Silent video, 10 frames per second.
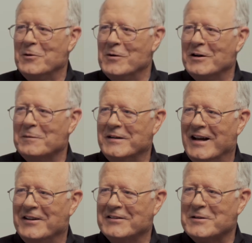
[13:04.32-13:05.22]
You're welcome,
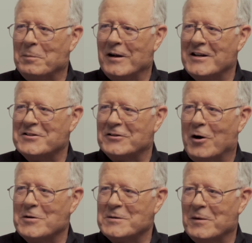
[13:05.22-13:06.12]
Daniel. It's a pleasure.
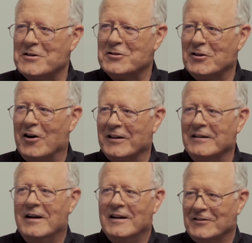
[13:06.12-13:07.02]
Always a pleasure
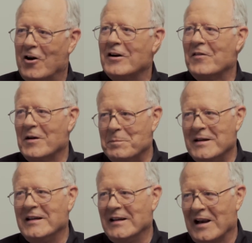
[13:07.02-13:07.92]
talking talking the
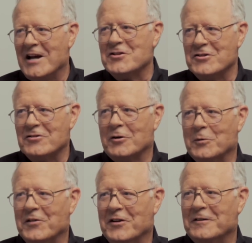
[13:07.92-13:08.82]
PE licensure
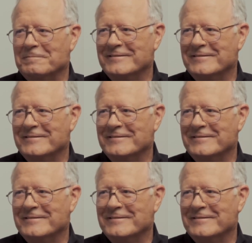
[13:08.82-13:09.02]
with you.